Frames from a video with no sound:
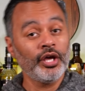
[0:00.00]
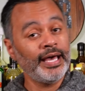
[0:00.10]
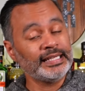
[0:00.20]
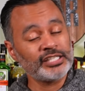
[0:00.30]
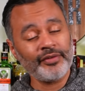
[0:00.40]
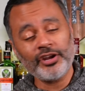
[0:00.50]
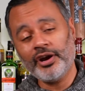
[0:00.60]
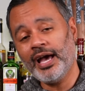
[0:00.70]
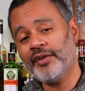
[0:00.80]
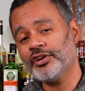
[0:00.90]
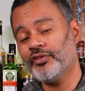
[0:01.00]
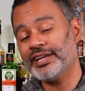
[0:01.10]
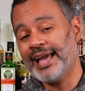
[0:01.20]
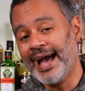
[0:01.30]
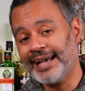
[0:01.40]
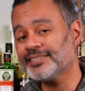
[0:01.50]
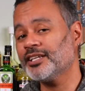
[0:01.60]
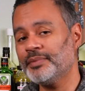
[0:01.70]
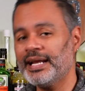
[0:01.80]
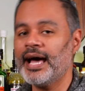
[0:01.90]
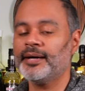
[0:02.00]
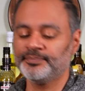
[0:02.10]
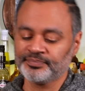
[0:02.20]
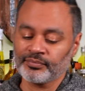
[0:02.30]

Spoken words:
and Cherry Heering already has some of that,